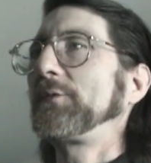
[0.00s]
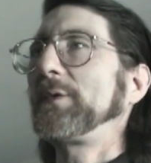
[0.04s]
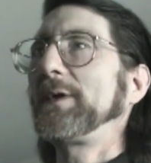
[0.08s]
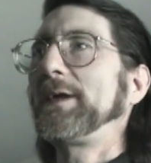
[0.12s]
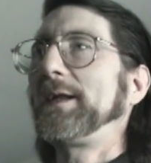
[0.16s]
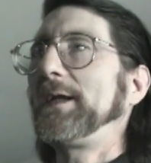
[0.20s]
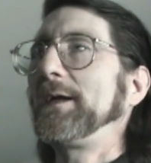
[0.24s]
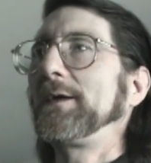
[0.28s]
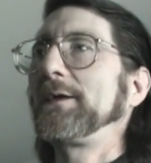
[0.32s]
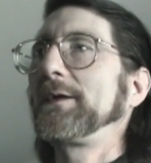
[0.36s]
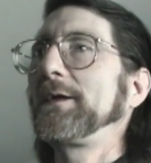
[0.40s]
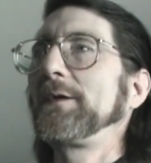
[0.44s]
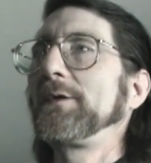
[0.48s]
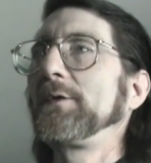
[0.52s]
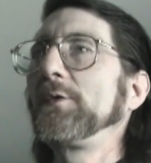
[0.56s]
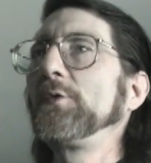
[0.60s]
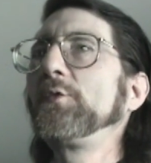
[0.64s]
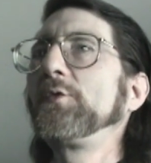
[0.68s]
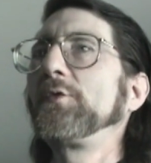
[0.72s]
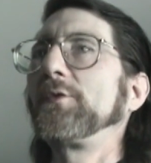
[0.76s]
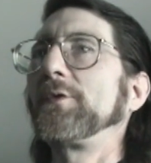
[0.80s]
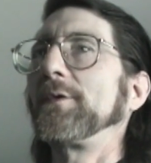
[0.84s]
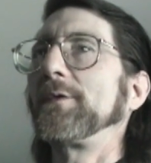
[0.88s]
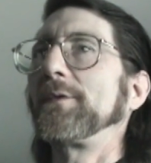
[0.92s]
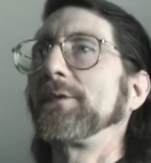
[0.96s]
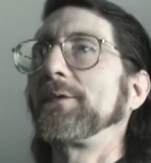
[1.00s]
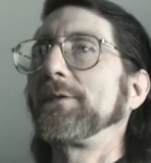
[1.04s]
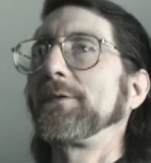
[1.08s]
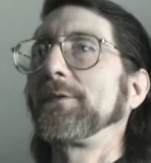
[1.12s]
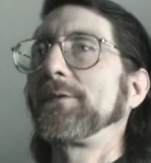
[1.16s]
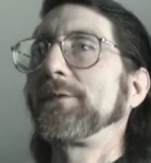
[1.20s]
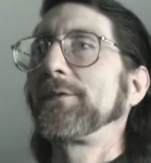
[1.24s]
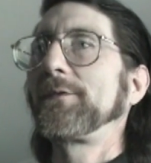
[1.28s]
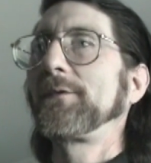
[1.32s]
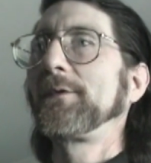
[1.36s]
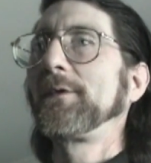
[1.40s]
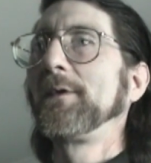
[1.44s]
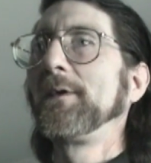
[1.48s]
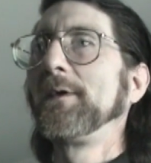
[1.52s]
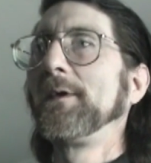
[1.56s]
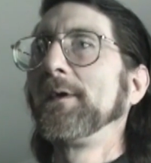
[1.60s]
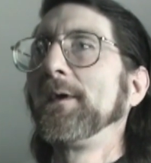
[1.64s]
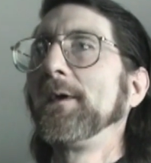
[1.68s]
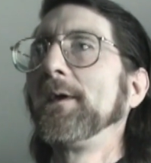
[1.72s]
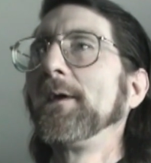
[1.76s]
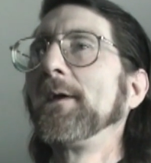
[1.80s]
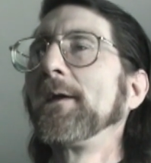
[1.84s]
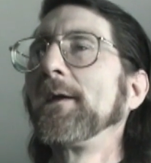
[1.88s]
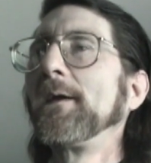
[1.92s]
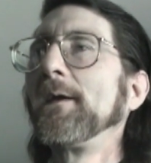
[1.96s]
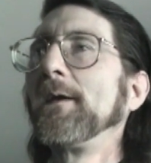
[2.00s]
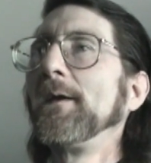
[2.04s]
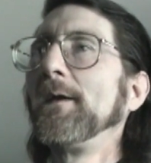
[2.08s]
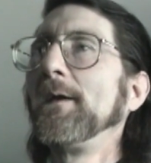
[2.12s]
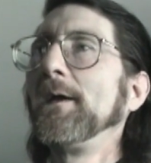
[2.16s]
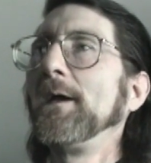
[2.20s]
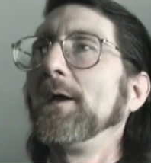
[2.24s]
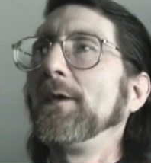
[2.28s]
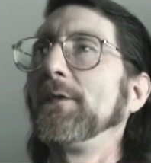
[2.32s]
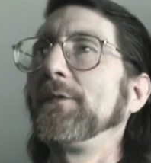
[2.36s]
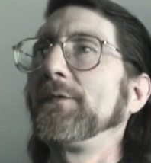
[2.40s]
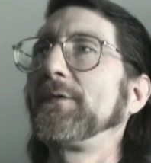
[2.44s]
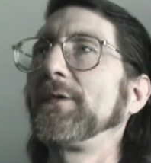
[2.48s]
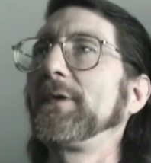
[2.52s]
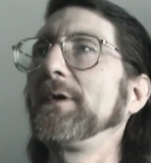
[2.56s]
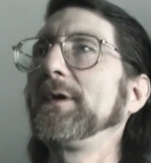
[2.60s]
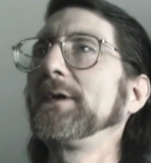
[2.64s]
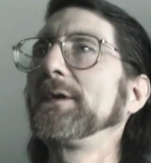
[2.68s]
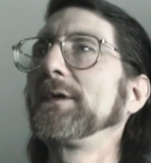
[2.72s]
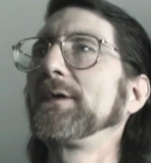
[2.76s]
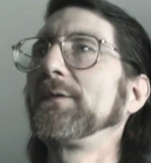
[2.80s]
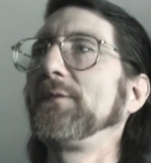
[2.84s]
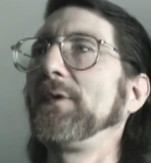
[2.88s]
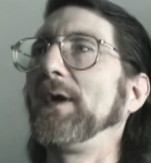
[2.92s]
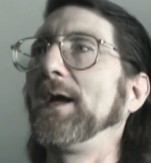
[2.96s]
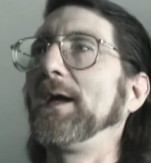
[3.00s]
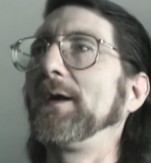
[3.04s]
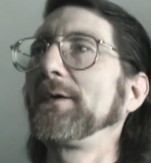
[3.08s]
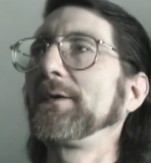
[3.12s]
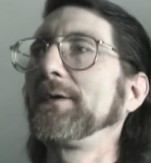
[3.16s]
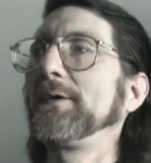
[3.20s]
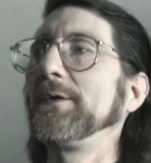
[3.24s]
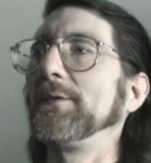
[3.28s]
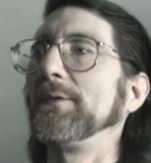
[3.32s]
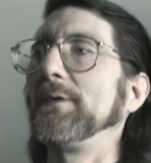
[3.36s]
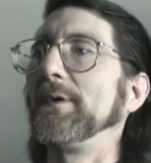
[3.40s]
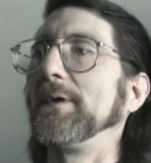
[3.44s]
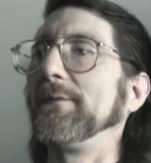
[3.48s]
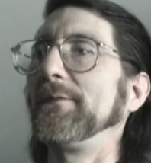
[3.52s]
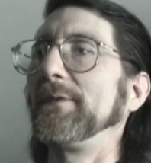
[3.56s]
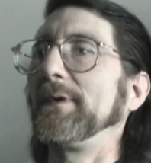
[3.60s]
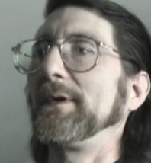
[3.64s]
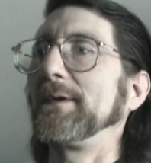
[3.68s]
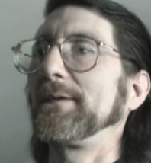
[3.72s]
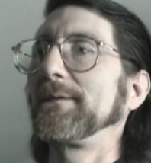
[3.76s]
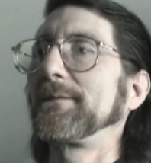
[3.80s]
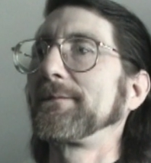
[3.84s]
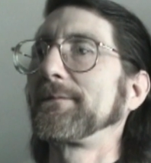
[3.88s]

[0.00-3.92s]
without illusions, and seeing the value of it.